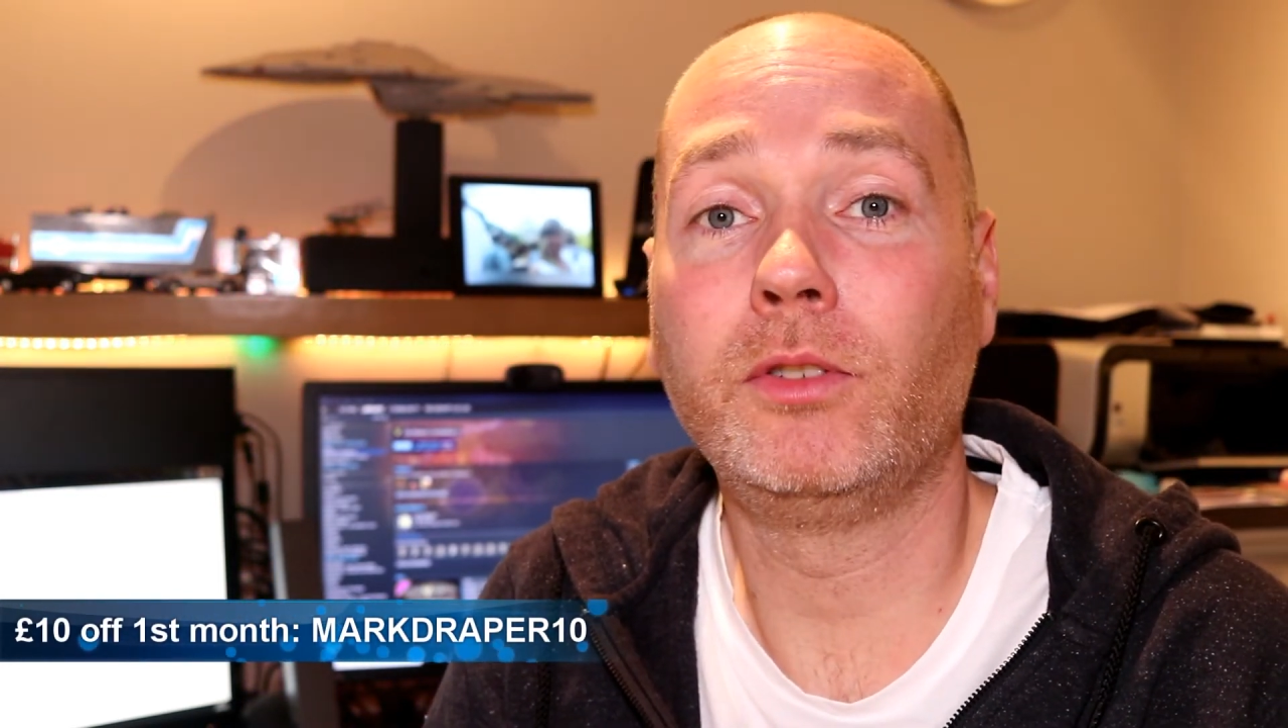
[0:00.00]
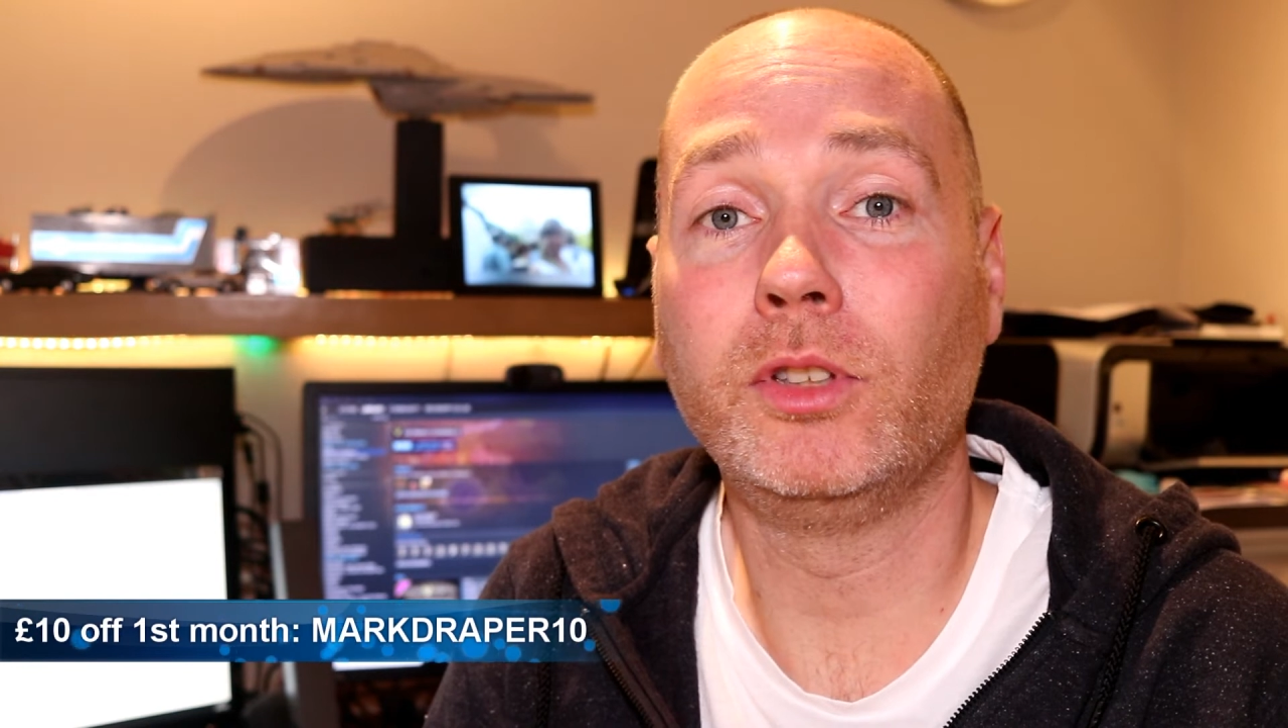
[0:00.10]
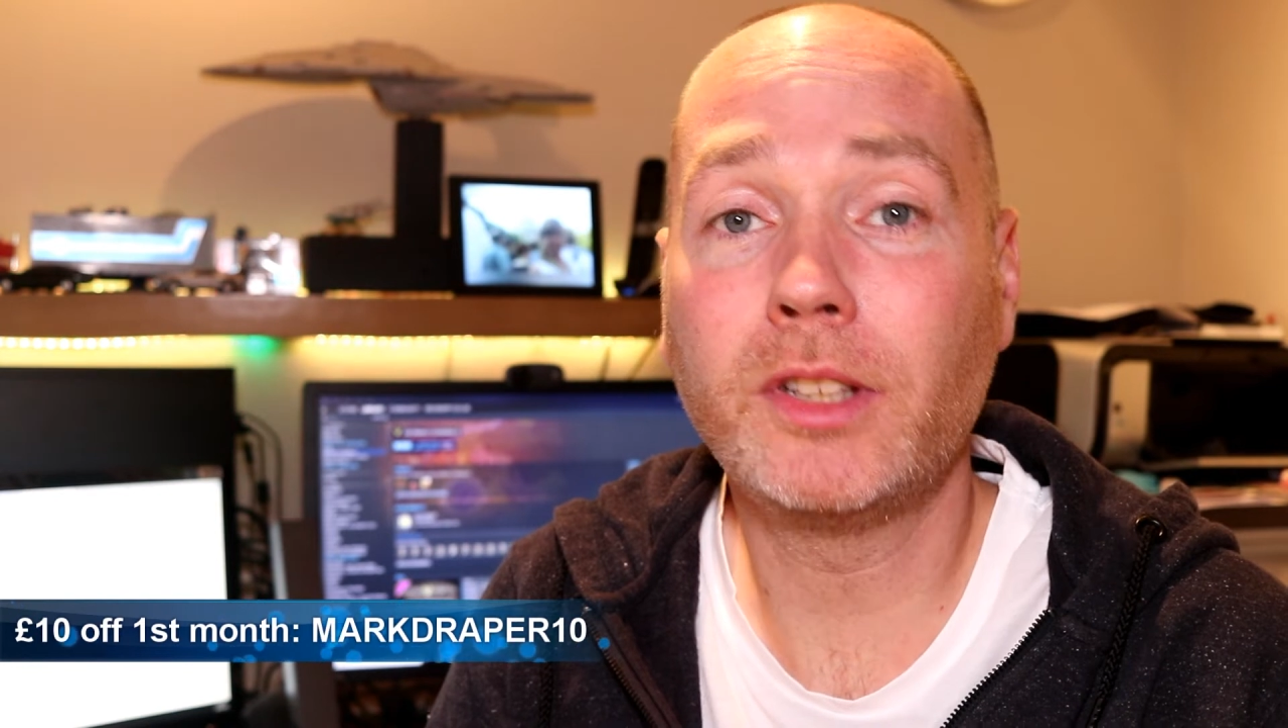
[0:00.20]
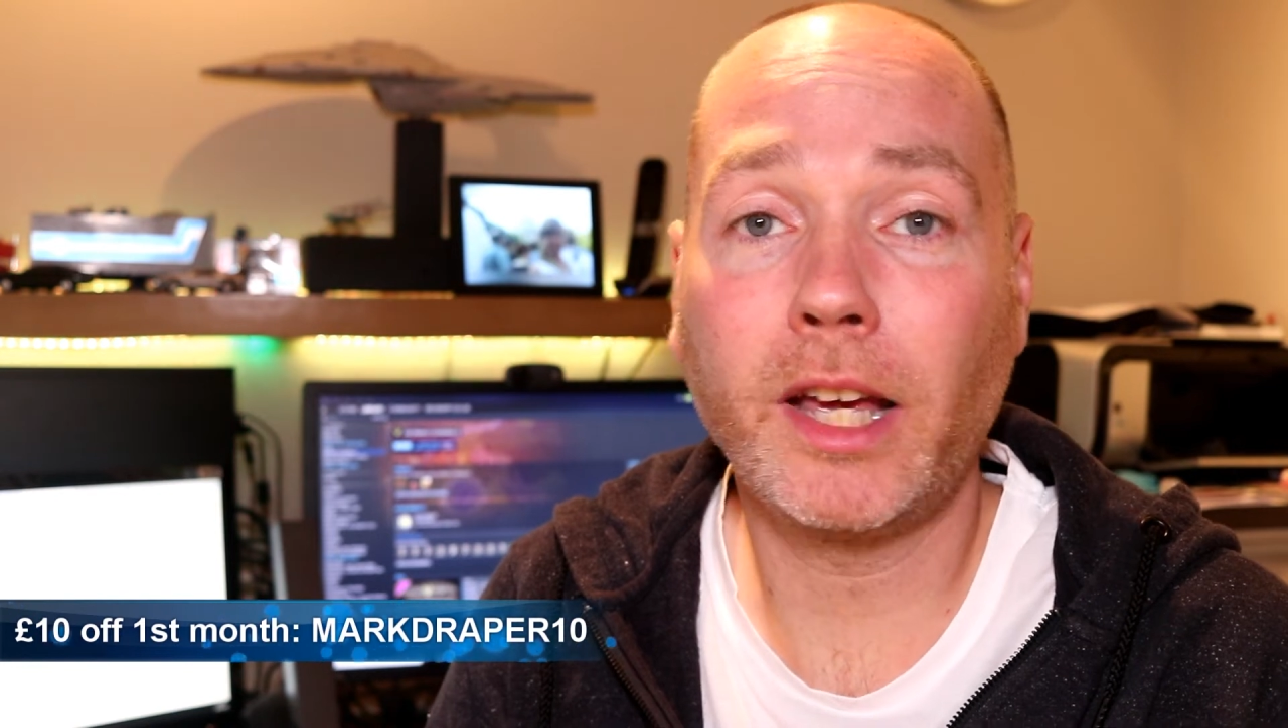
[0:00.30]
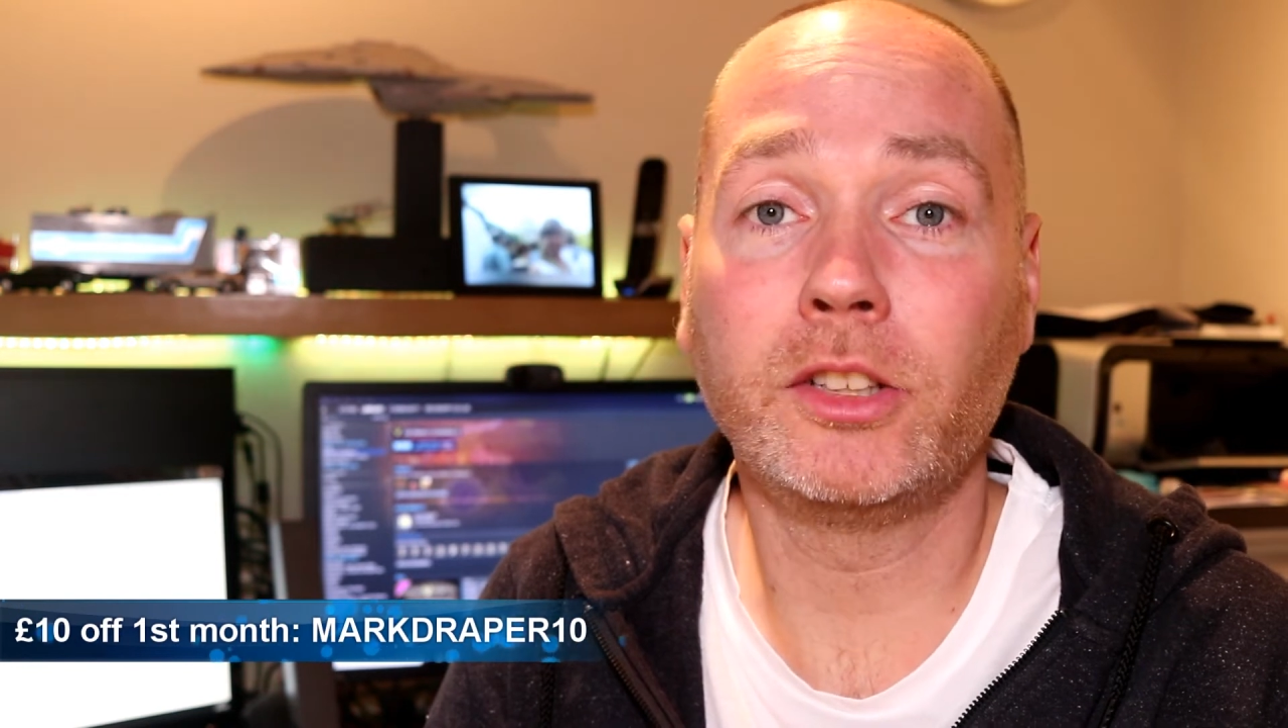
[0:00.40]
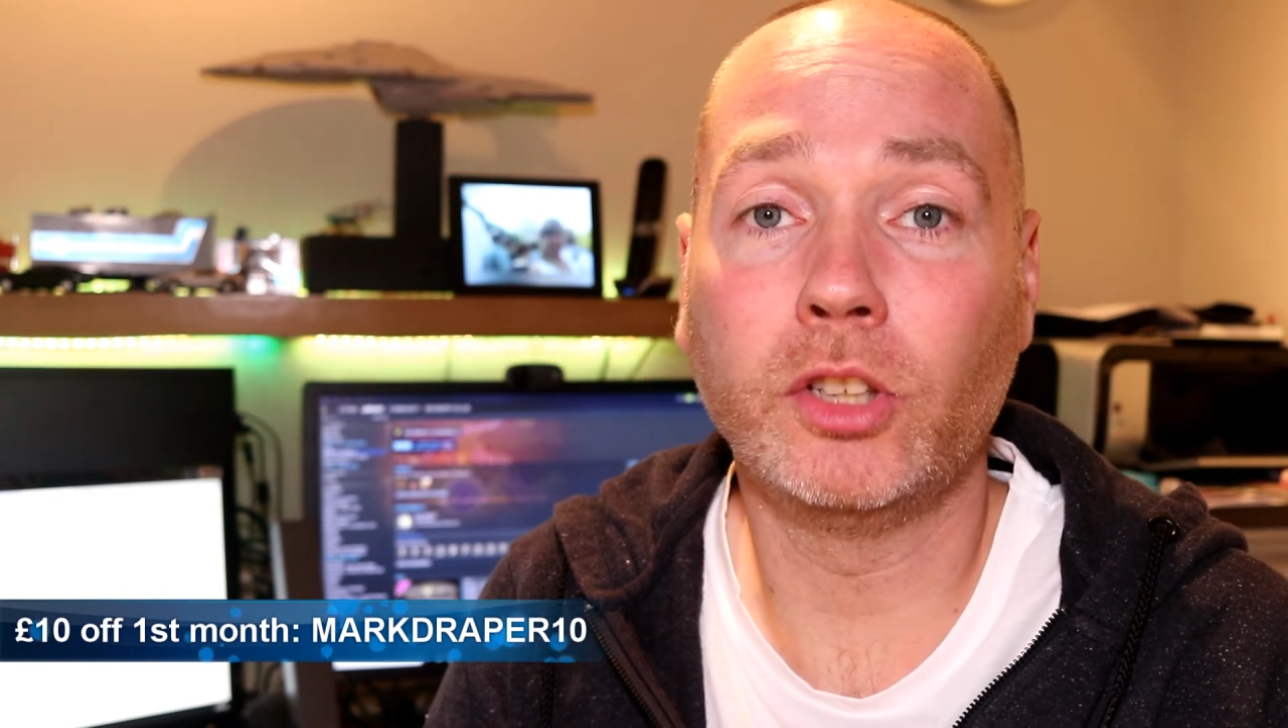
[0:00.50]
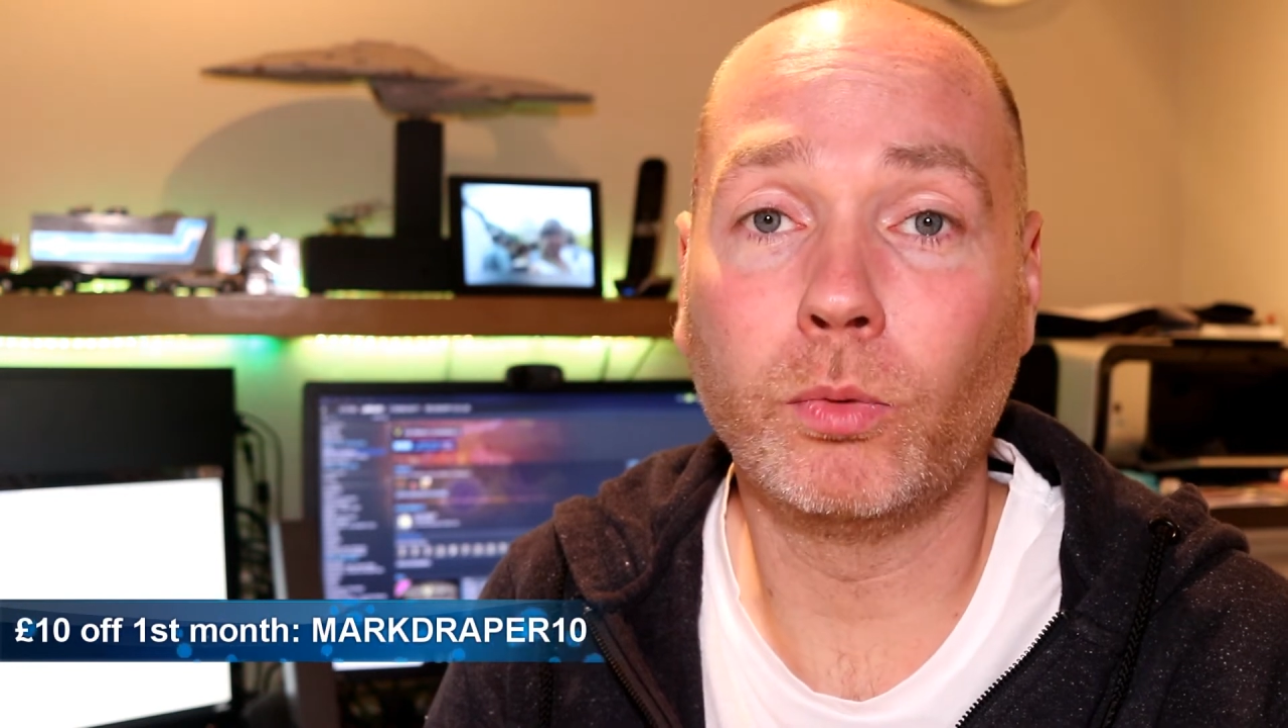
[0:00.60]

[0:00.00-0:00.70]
if you decide